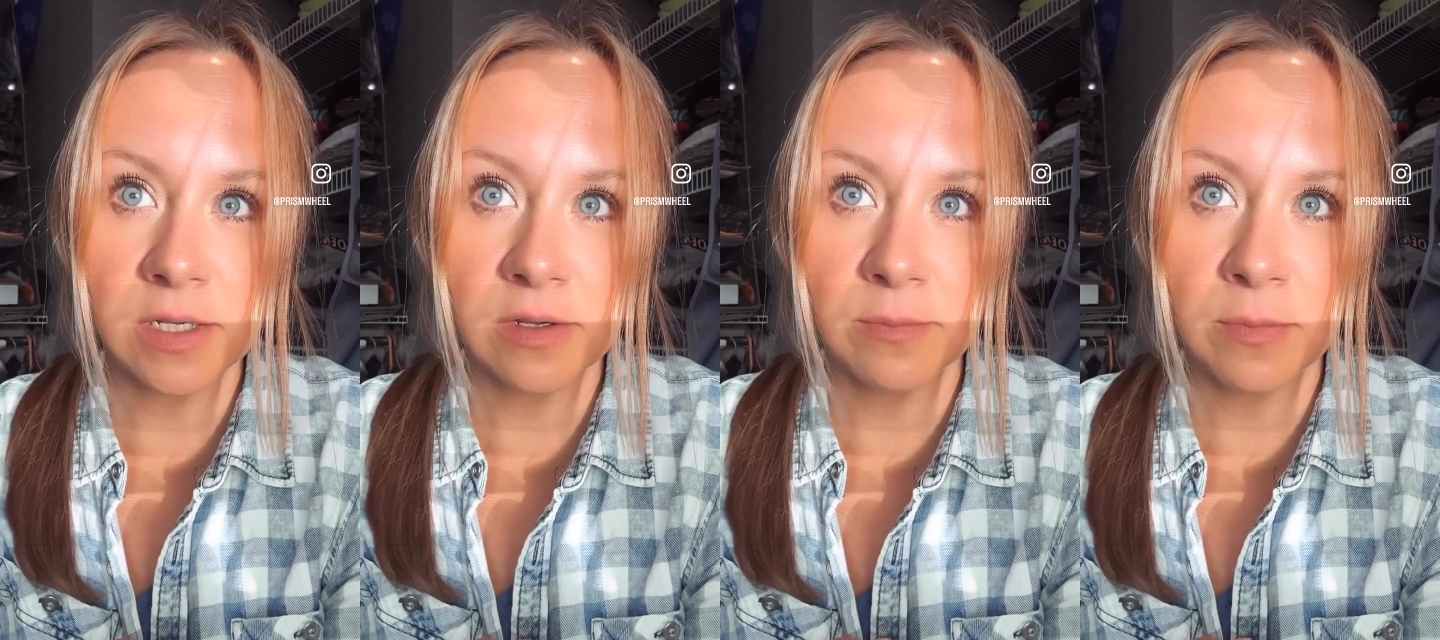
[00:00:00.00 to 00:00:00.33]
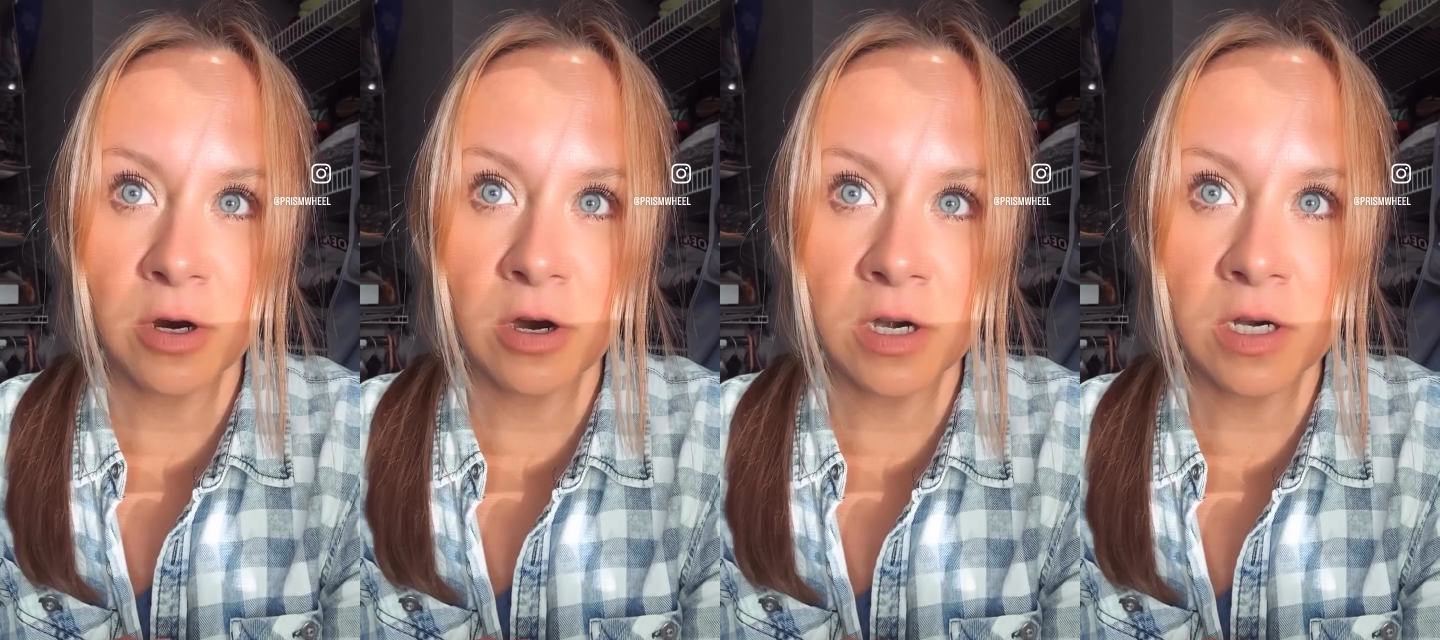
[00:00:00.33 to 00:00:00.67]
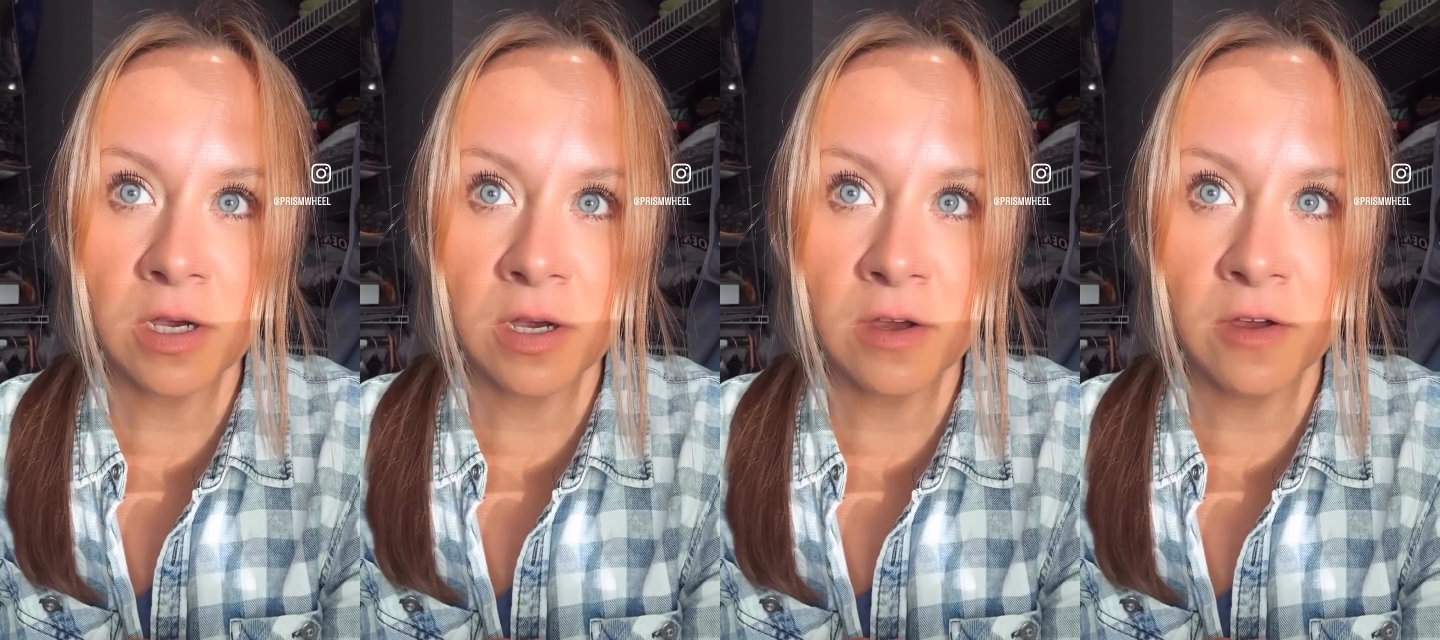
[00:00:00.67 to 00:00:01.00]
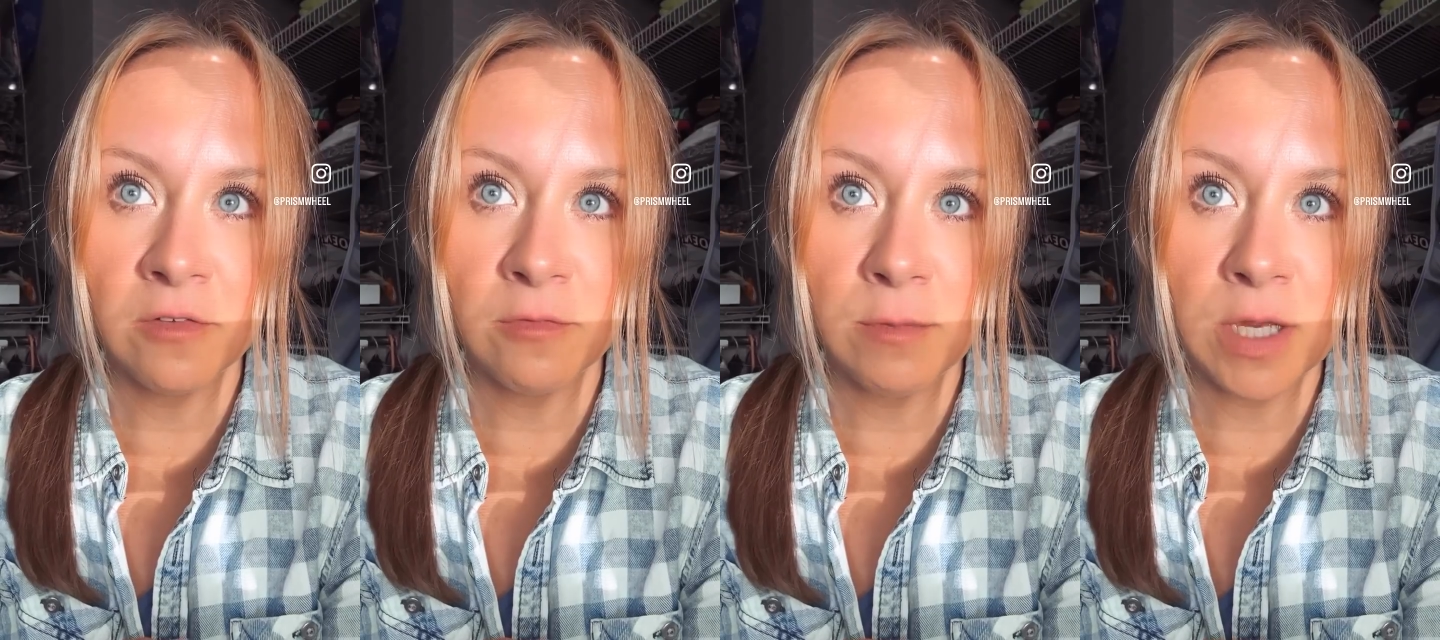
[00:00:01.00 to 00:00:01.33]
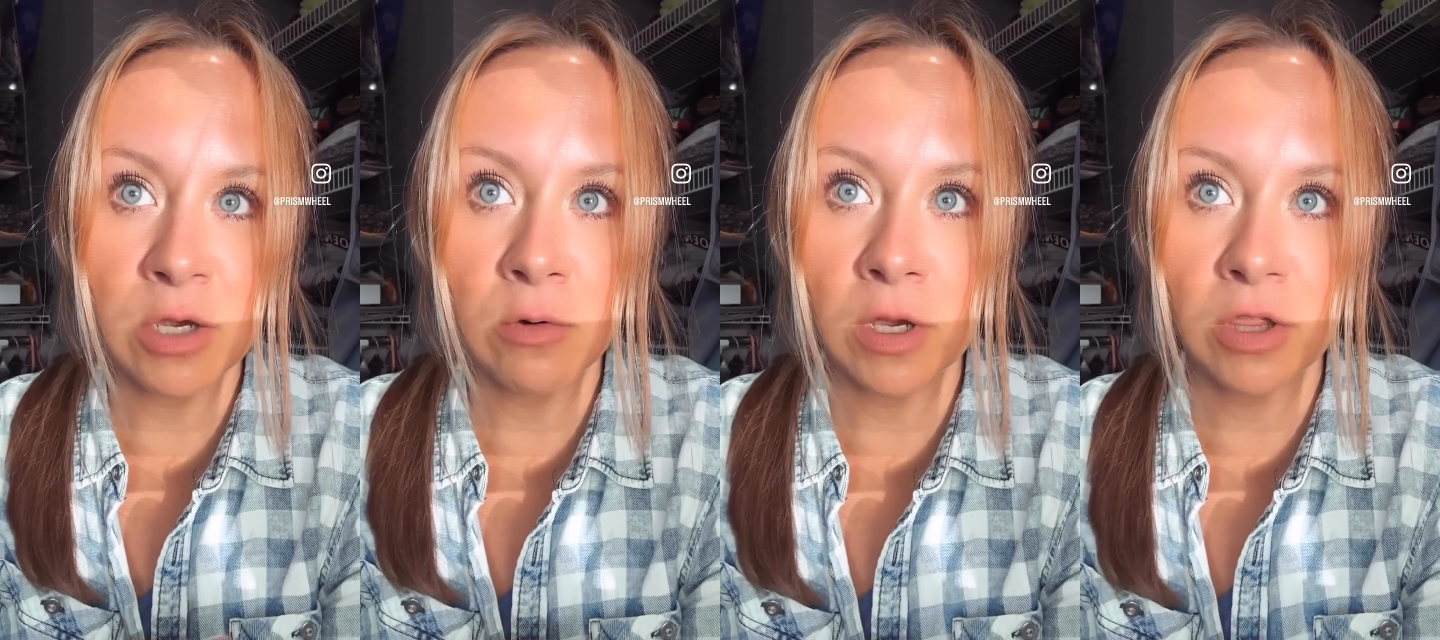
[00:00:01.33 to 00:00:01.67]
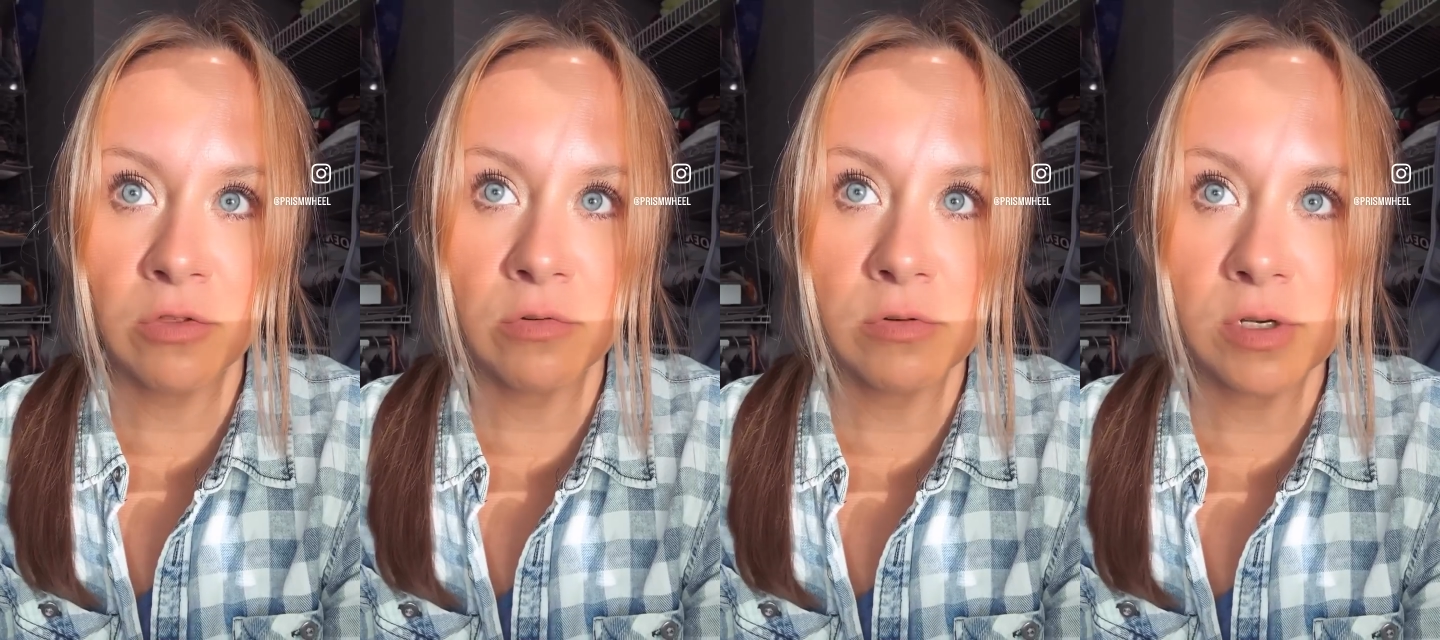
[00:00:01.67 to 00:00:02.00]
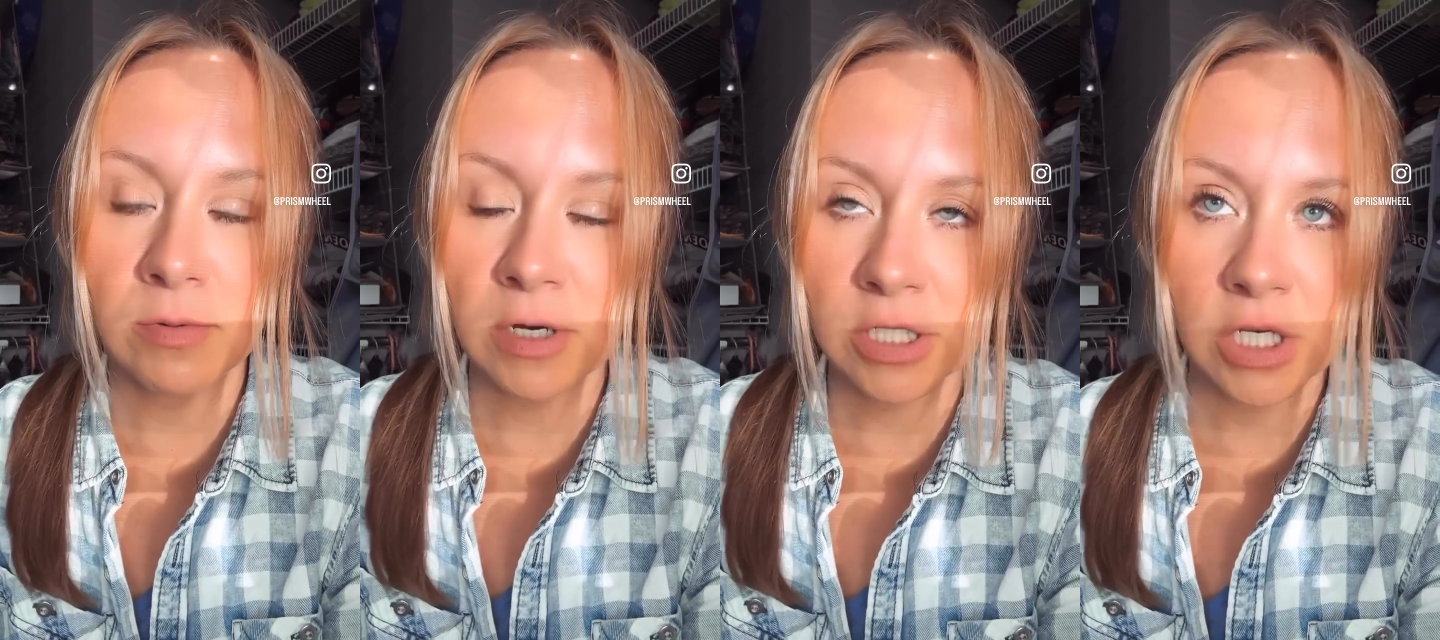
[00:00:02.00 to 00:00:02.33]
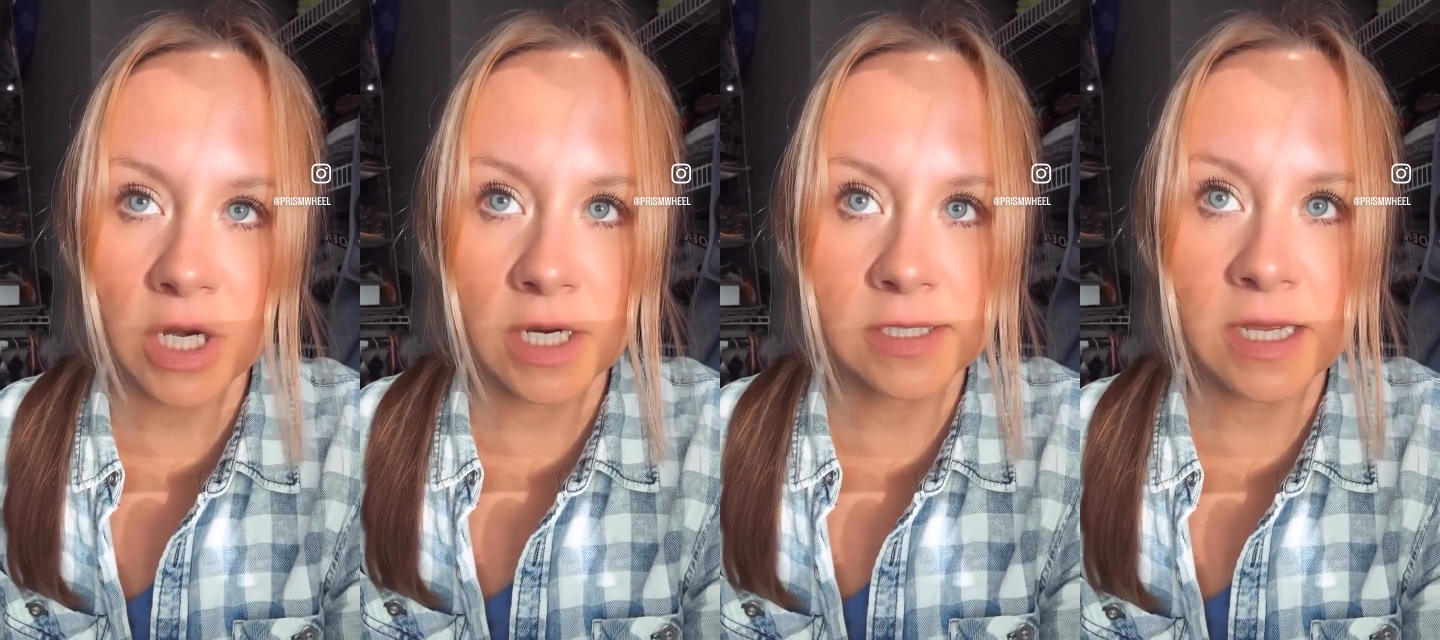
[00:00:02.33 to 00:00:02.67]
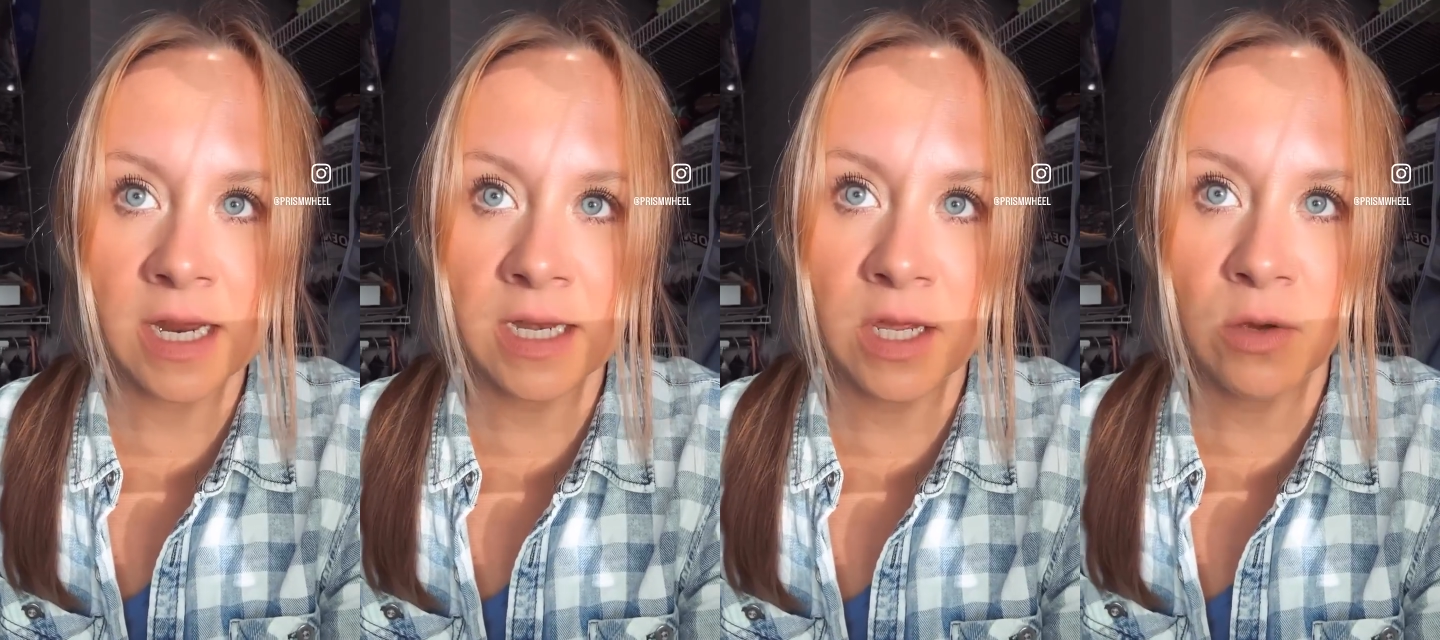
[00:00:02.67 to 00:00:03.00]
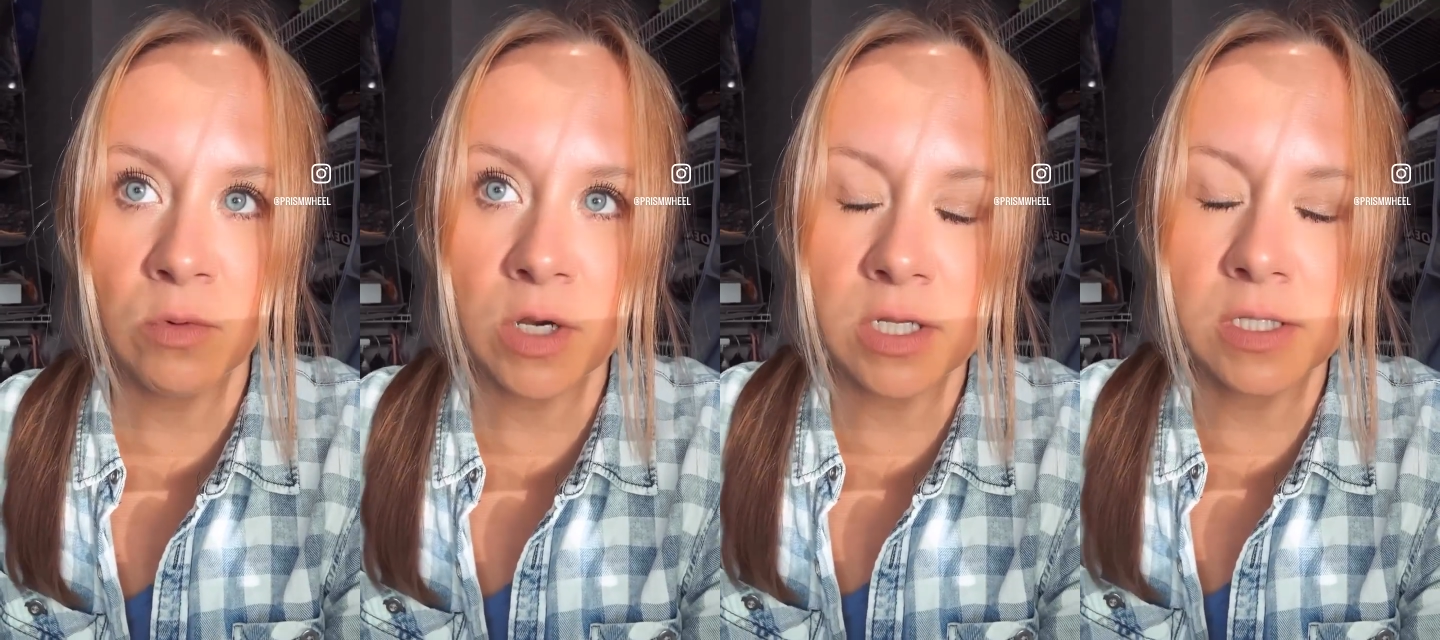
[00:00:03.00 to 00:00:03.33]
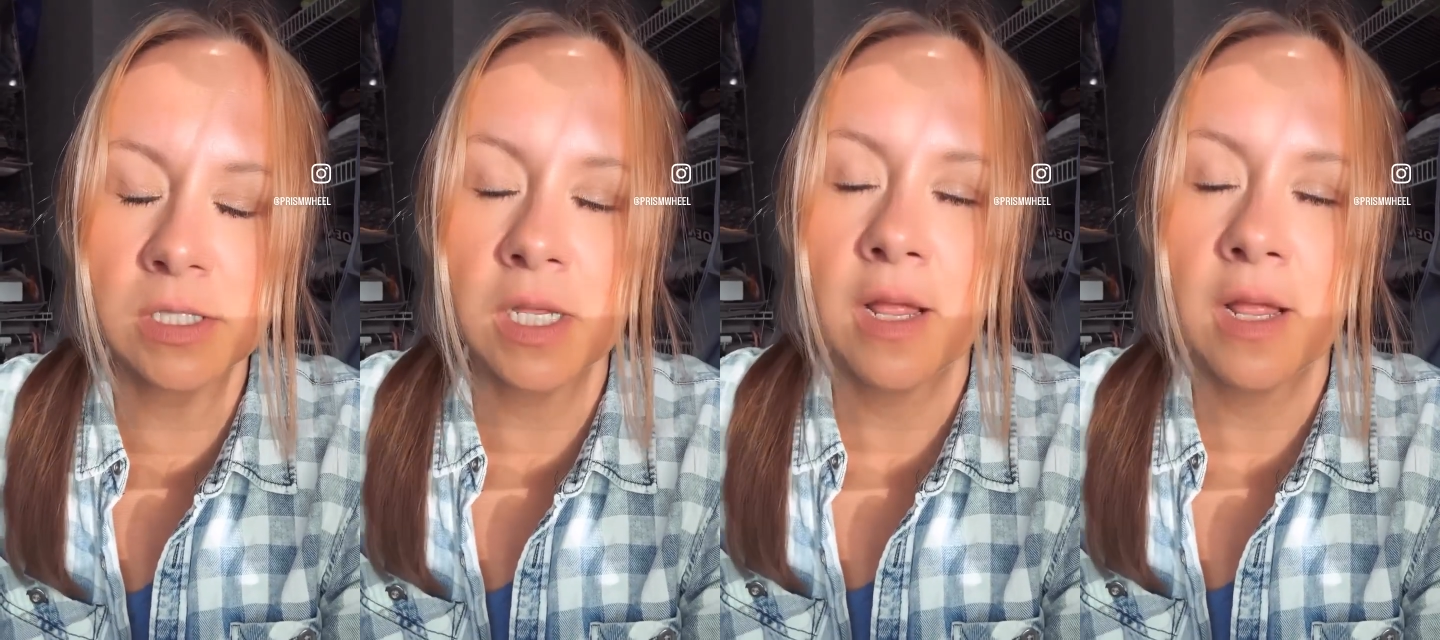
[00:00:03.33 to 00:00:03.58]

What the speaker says: part of me going through depression and anxiety was